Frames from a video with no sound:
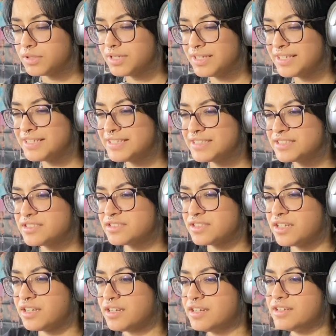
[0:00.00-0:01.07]
It's
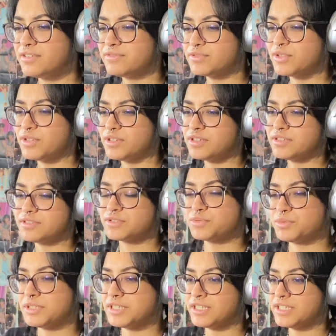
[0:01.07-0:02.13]
so good.
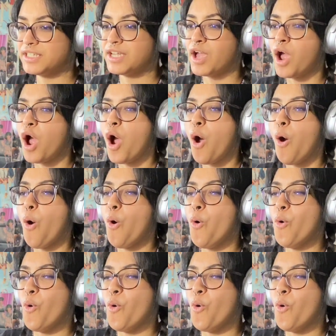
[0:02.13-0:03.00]
Oh.